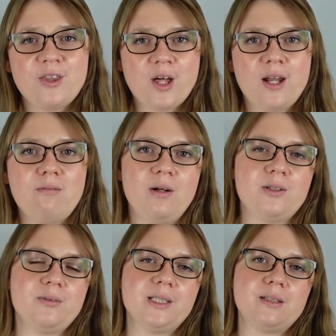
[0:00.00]
thought about
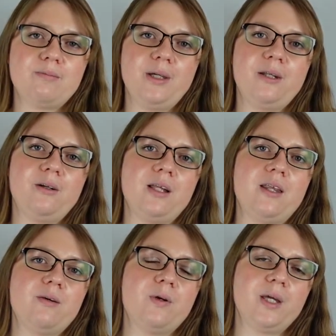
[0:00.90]
doing some beginner
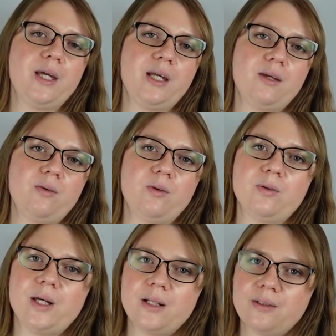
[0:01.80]
leatherworking and you don't
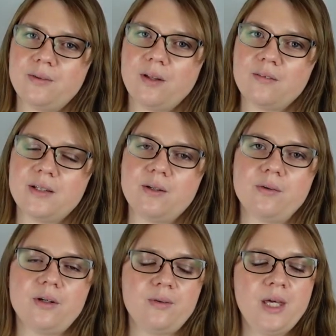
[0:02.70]
know how to do all of it,
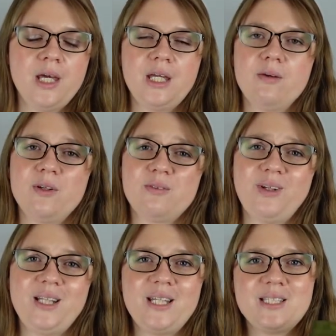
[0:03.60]
or you want a
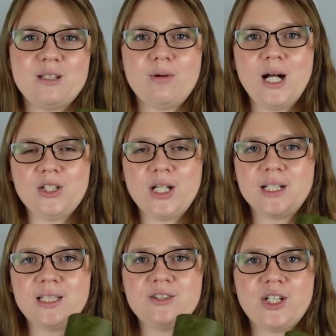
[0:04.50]
really easy
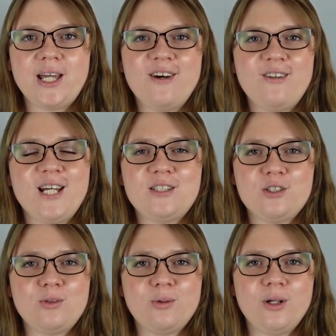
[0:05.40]
project, check out that
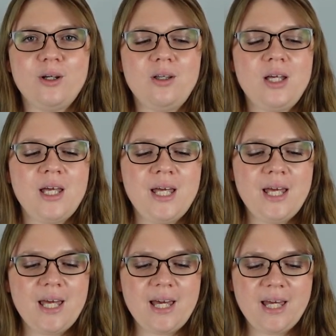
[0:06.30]
tutorial.
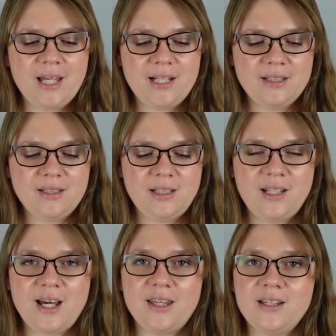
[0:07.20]
And
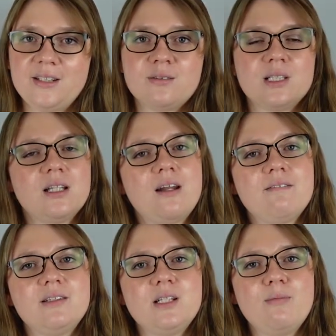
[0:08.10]
I thought this was a lot of
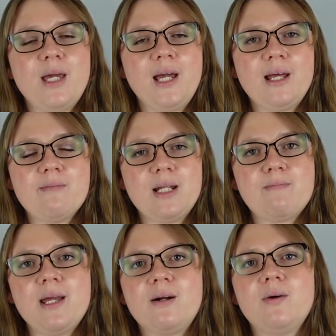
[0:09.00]
fun to make. I made a
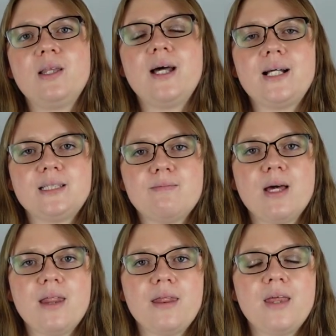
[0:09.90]
pink one last
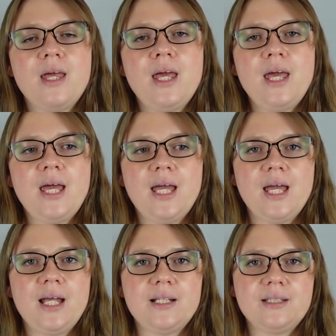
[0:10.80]
month
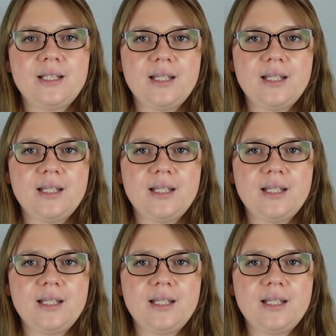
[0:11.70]
and